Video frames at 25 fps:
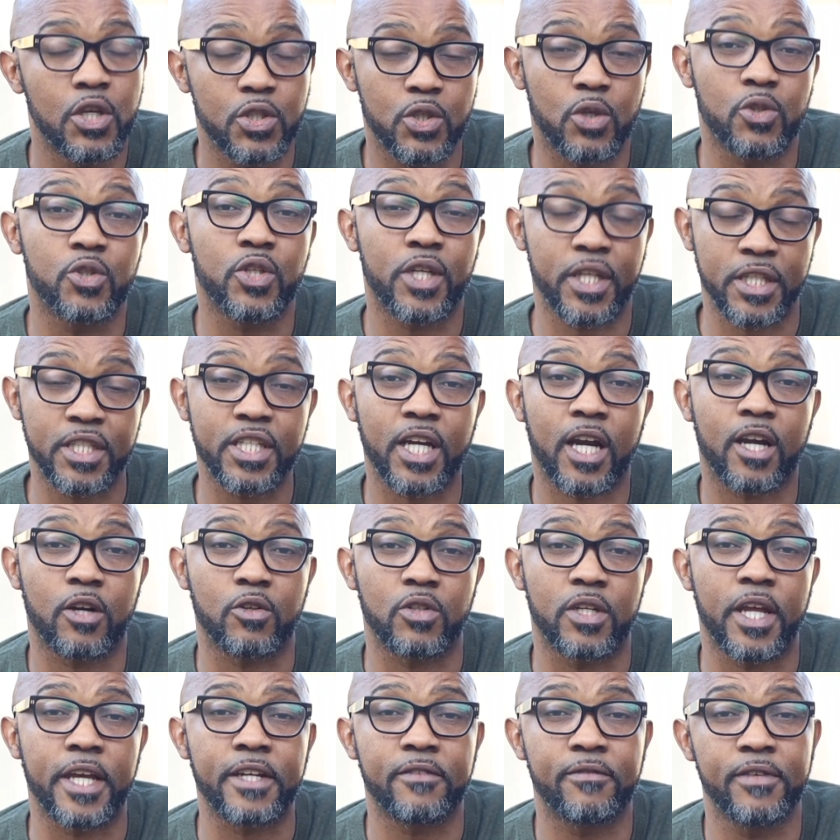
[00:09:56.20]
So you can check
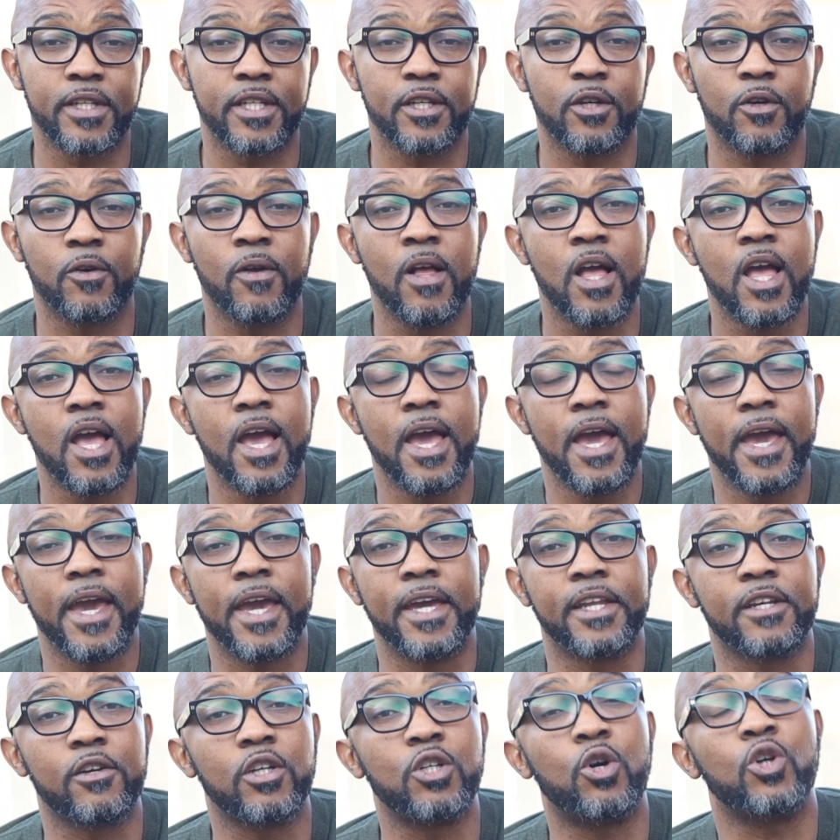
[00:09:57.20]
out that video.
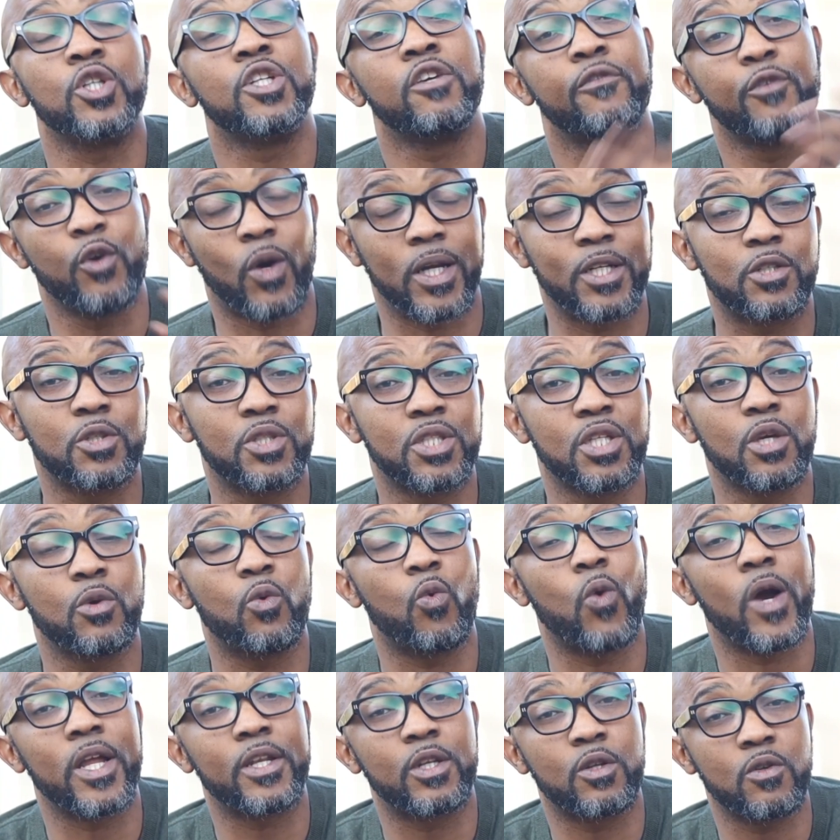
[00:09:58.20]
And if you want to see
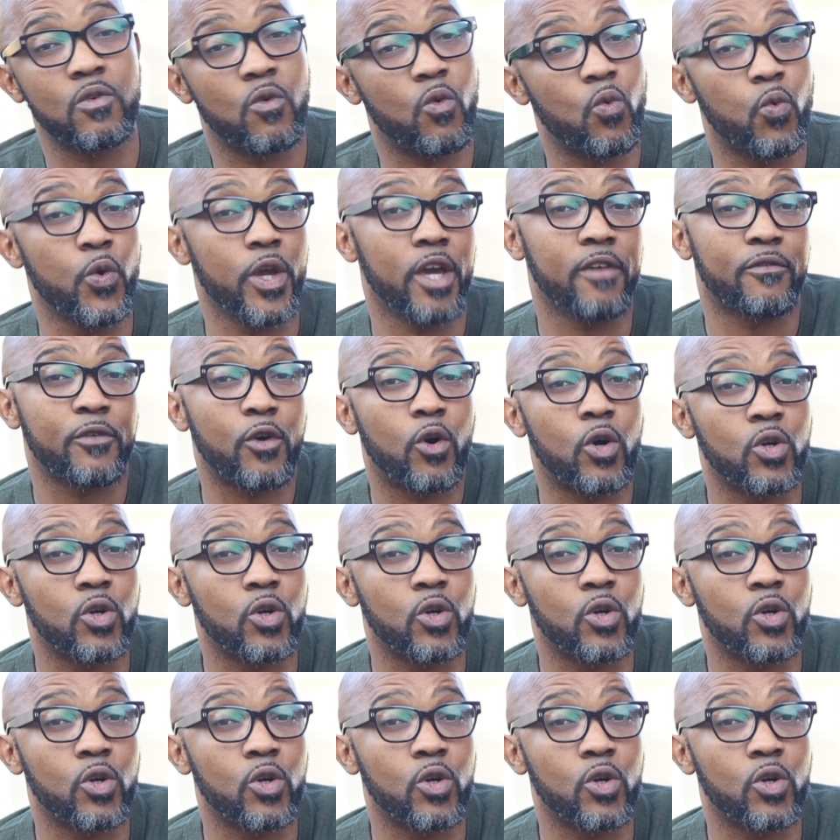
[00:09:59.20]
what we have